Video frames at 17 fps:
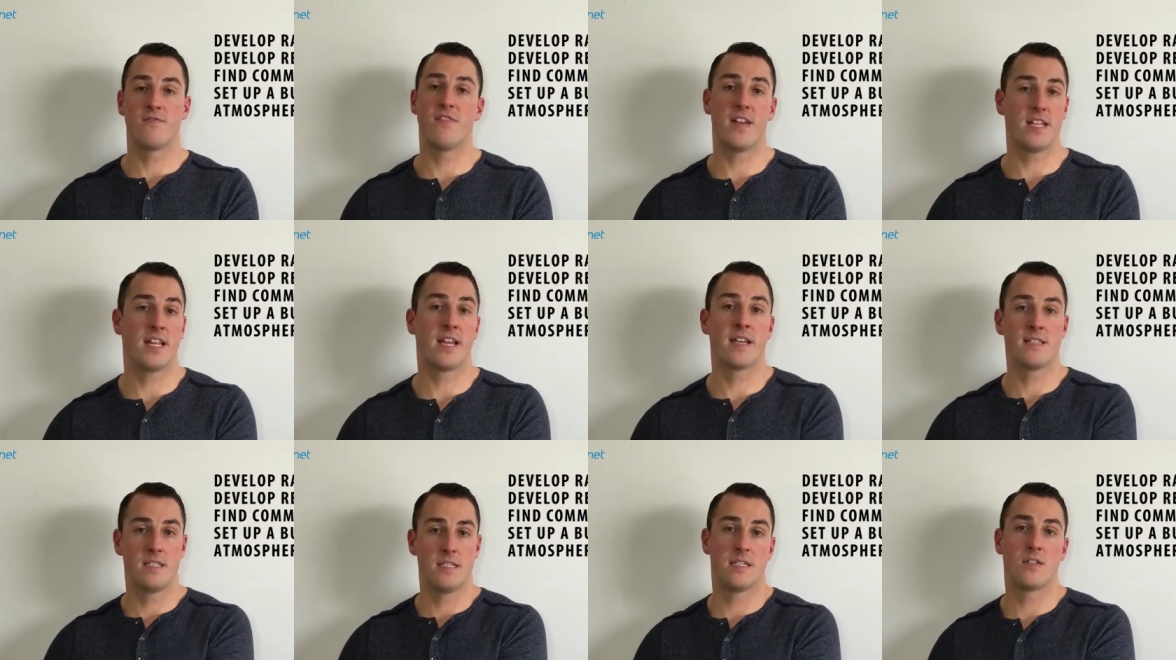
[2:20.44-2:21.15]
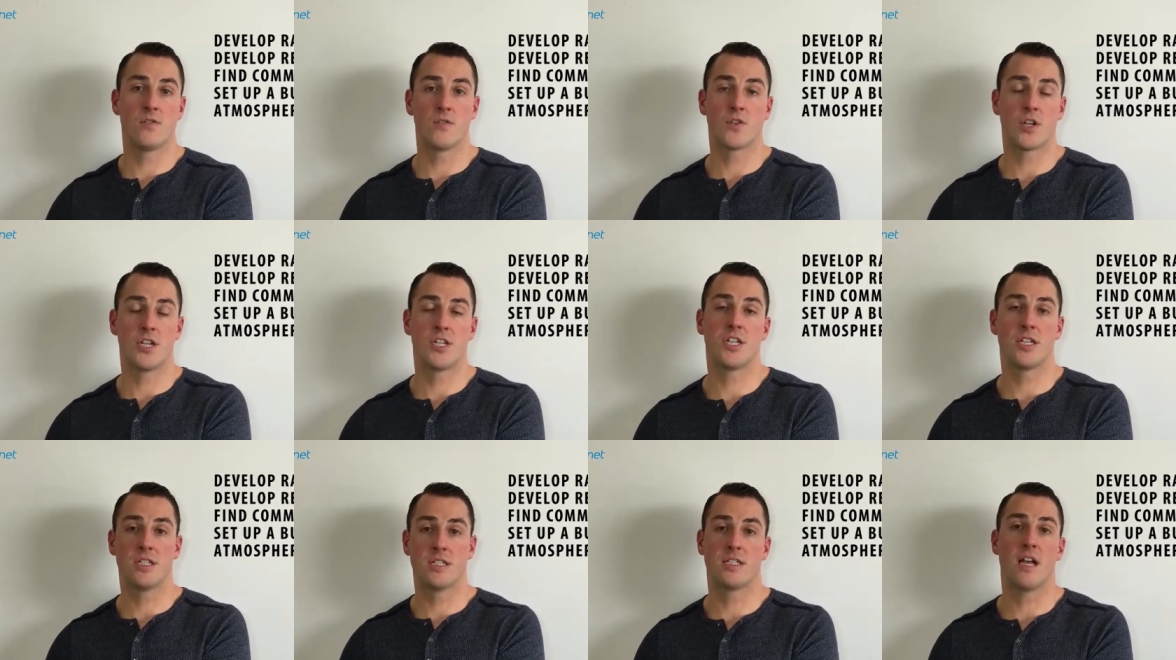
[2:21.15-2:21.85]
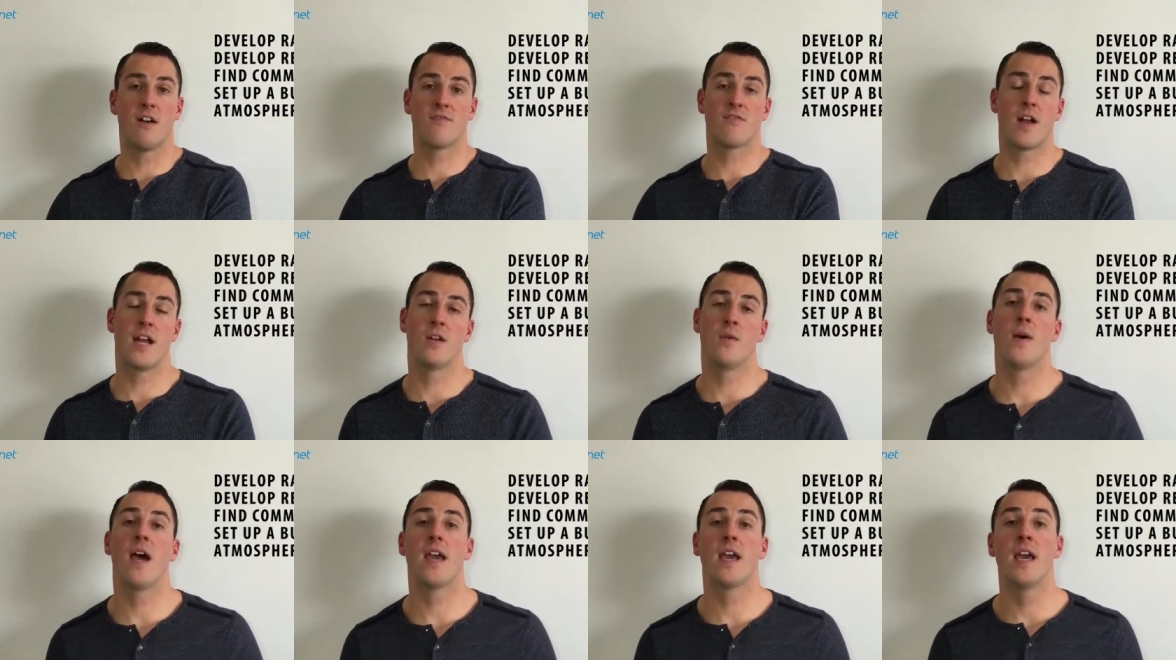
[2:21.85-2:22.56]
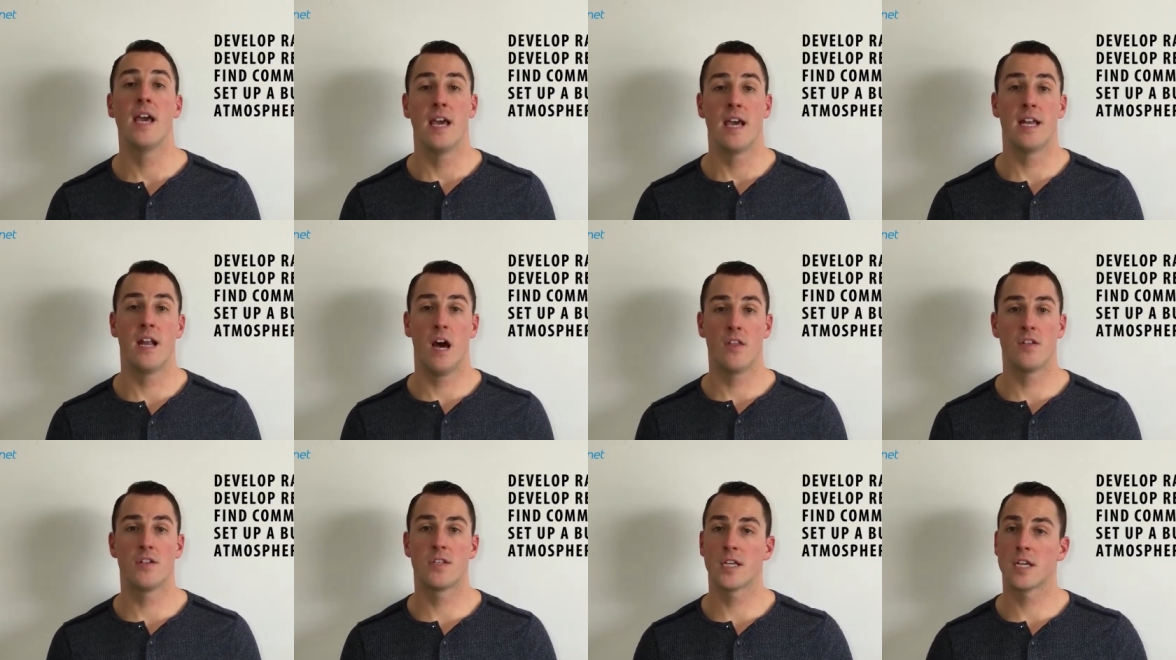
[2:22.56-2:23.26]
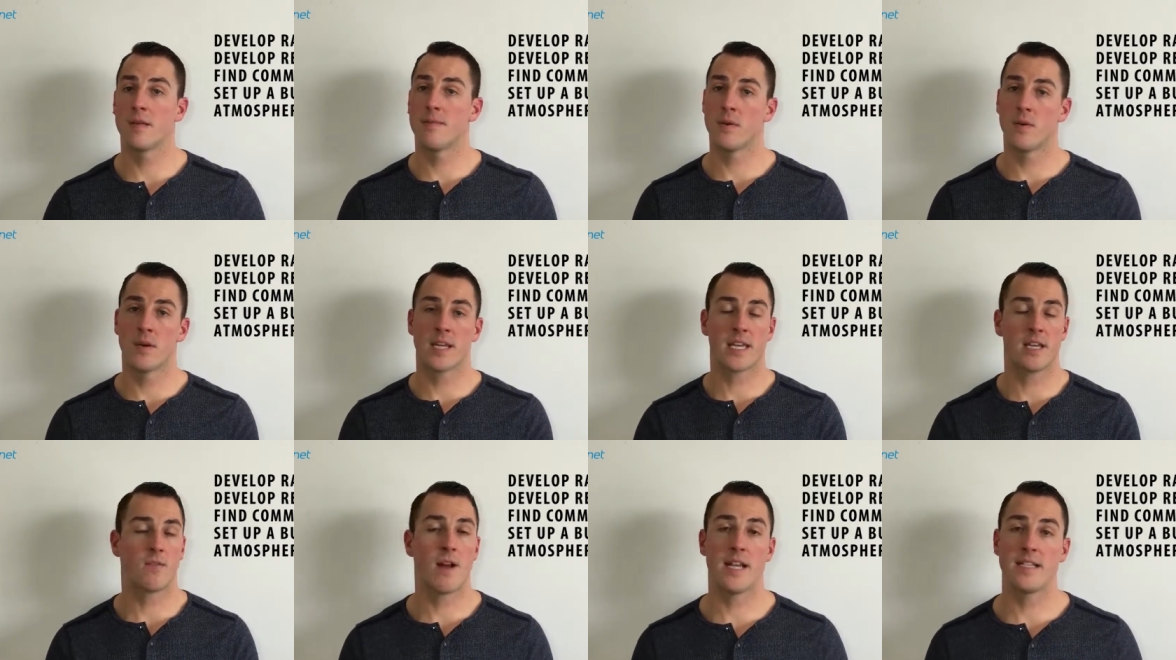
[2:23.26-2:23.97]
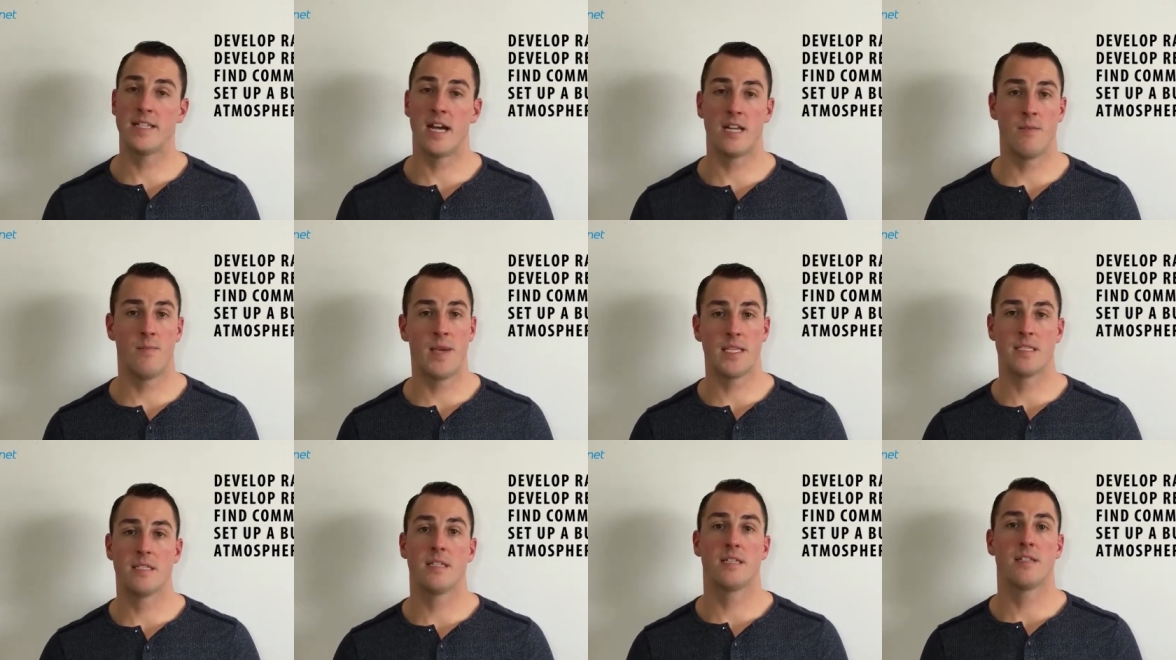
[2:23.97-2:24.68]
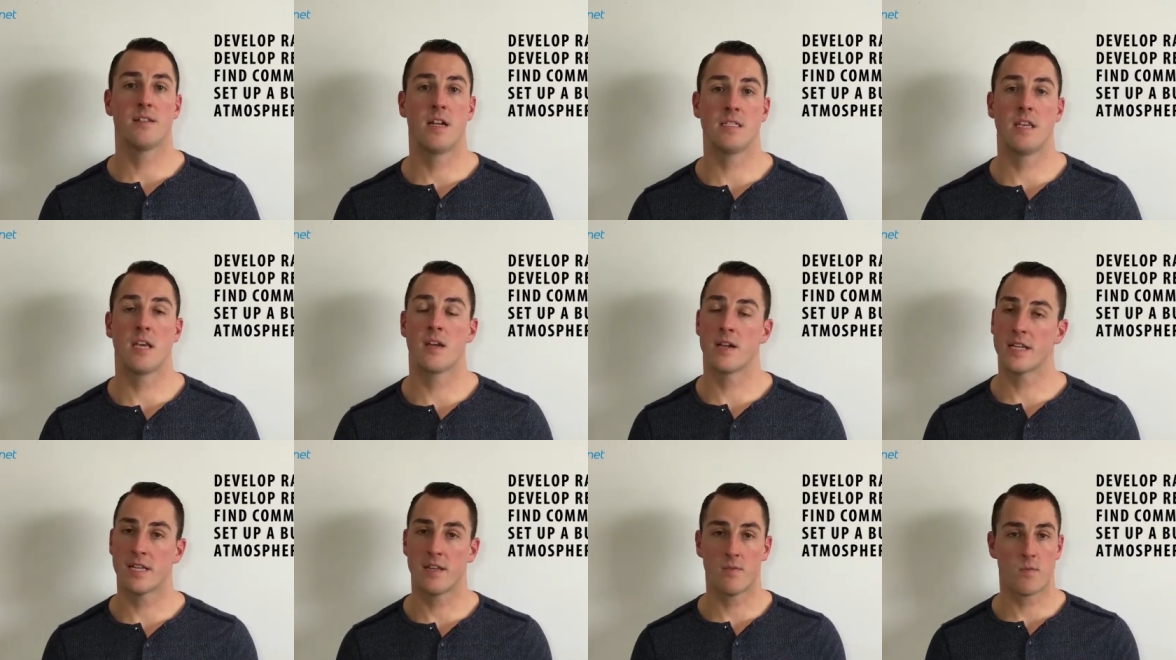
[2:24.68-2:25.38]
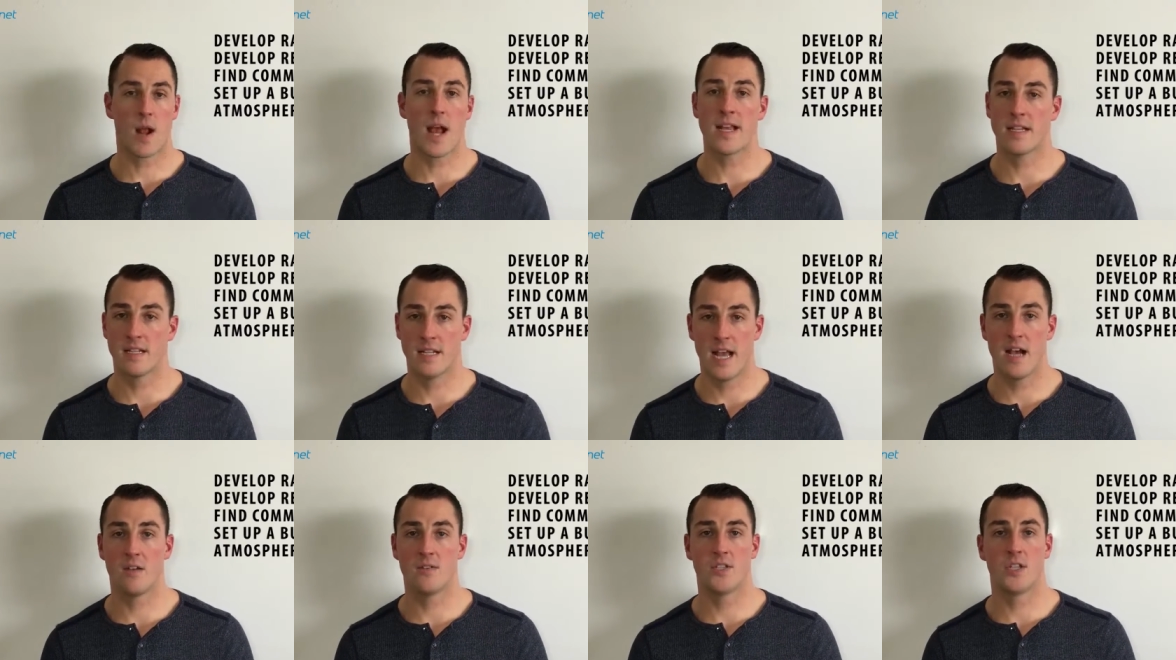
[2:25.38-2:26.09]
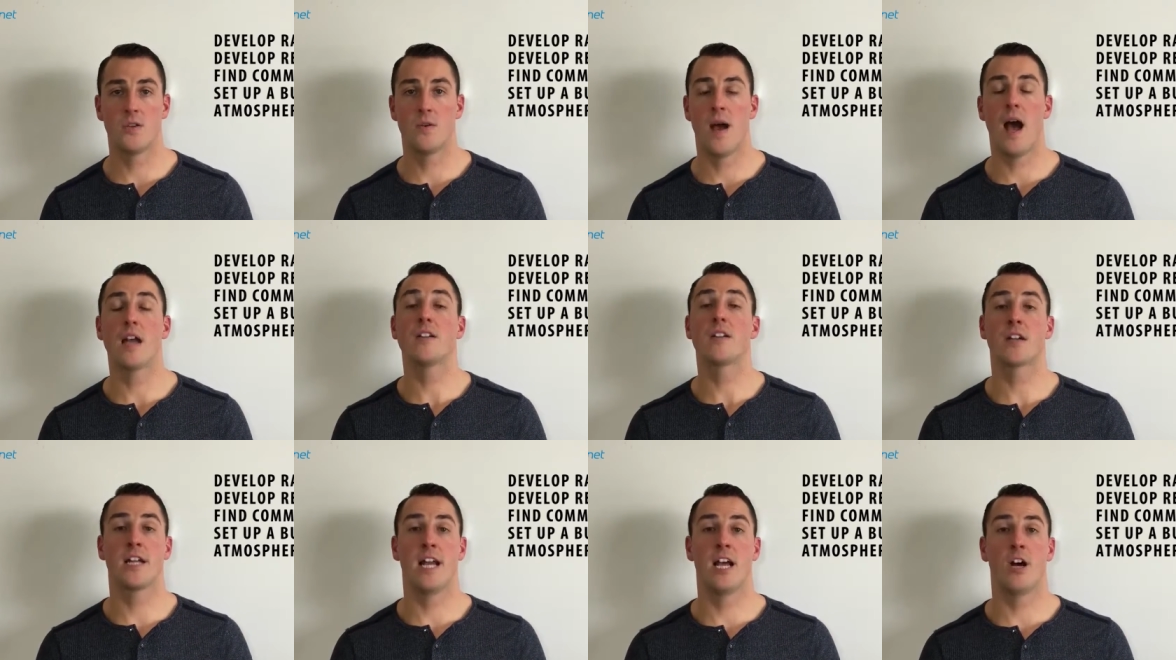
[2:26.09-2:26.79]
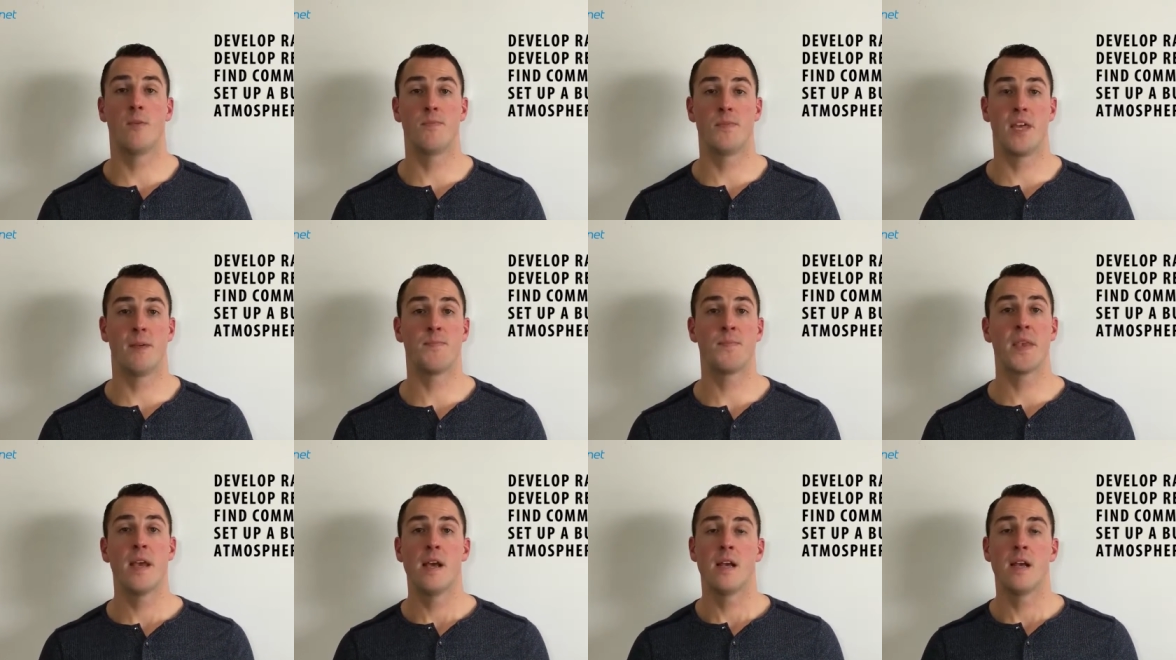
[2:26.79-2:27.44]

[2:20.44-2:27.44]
fitness and the nutrition stuff right away. And others are going to want to get right down to business. Right? They're going to get right down to how you're going to help them.